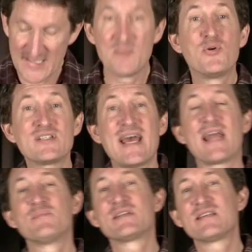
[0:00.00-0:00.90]
He puts
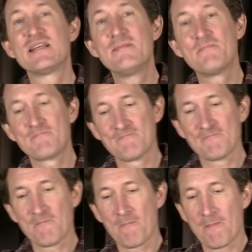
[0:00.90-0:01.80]
Adam to sleep.
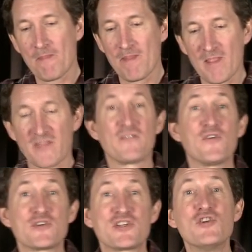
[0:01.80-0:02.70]
The
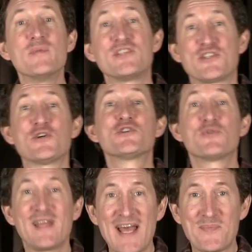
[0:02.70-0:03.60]
first human
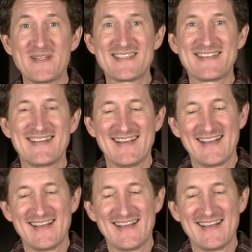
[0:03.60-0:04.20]
surgery happens.